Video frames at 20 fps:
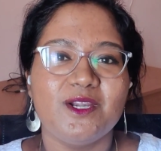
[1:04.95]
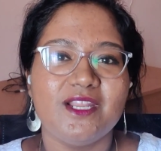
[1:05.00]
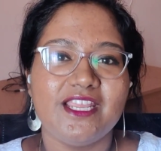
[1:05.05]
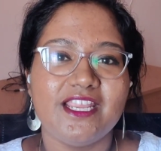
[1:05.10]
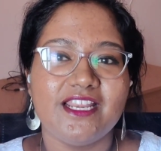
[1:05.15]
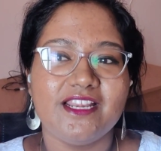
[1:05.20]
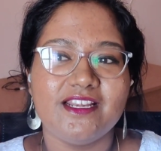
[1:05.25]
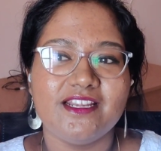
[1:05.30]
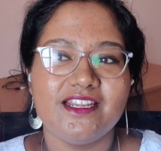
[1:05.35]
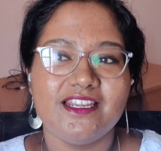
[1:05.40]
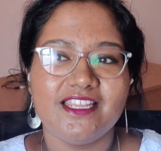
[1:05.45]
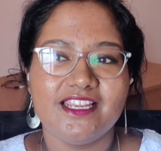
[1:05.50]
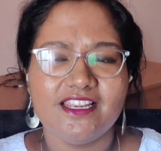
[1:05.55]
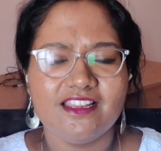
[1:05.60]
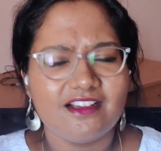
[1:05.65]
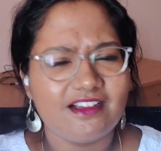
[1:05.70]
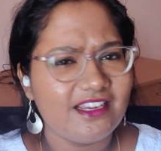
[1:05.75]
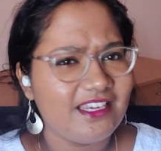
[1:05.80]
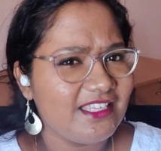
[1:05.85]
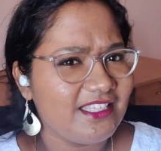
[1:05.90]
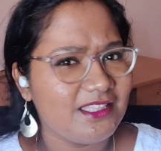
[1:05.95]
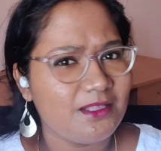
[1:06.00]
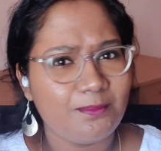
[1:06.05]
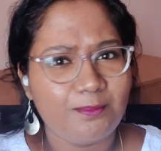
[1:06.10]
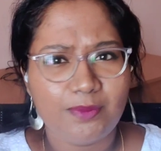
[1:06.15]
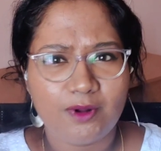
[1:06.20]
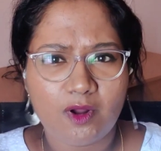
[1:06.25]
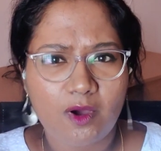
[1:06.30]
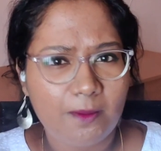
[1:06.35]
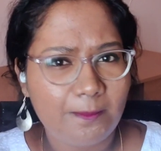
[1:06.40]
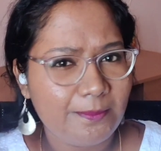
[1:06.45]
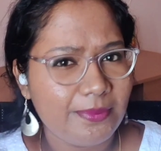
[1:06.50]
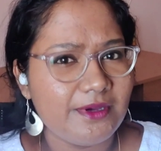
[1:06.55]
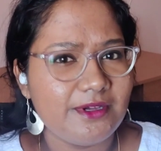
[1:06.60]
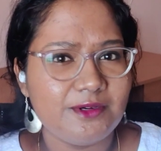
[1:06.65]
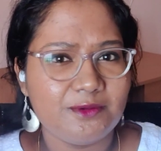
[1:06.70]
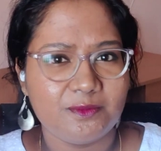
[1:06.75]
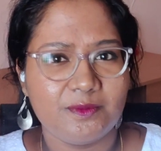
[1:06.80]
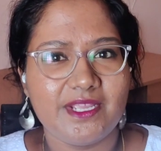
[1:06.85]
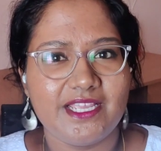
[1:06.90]
in learning the
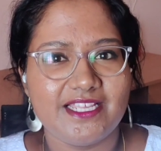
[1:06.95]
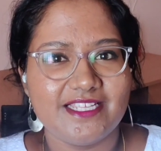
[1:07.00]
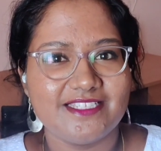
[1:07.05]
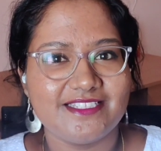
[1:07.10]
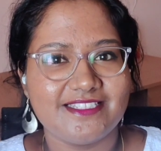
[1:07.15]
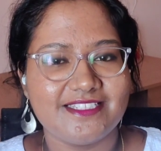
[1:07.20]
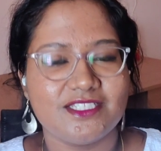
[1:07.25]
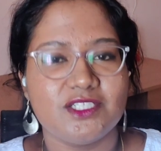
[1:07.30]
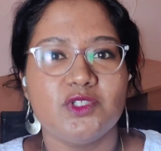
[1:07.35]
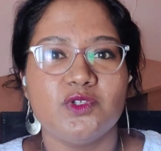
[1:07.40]
proper ways